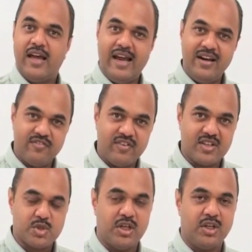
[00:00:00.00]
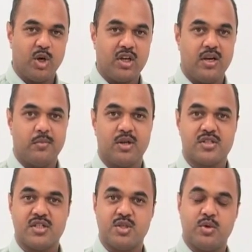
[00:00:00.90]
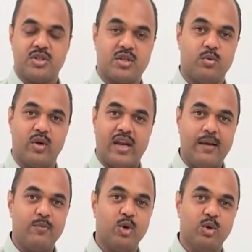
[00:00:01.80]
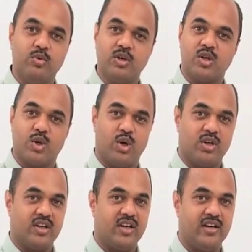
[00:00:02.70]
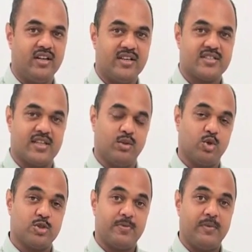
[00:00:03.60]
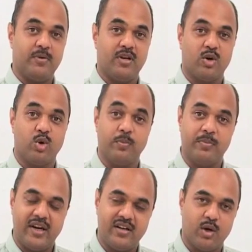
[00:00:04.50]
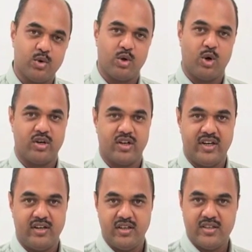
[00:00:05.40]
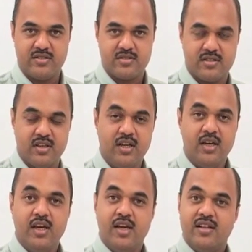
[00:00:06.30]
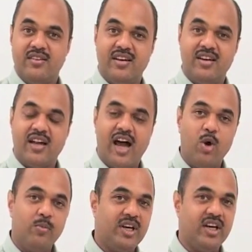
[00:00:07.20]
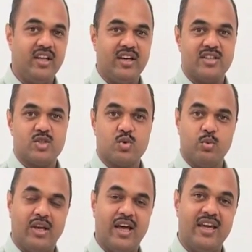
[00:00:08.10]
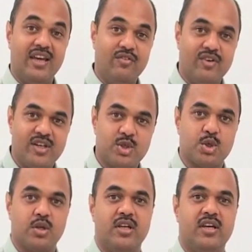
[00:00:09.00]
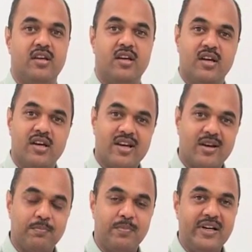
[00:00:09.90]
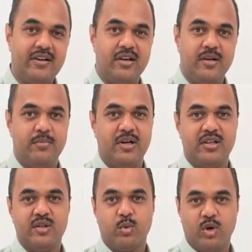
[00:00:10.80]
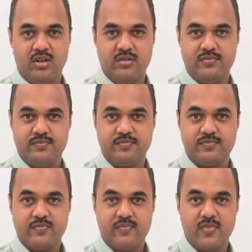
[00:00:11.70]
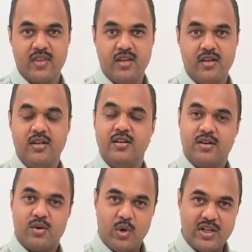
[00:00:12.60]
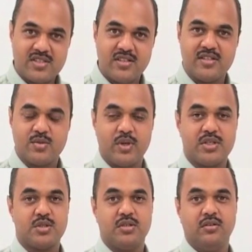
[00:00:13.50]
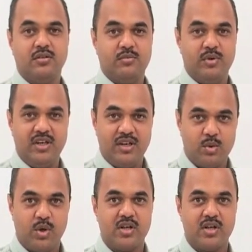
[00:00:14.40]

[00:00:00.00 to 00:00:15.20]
and if we are still talking about a situation where I am going to work on alternate days and those people are going to break down on alternate days, then in how many days will I eventually completely build the wall? To answer this question, we need to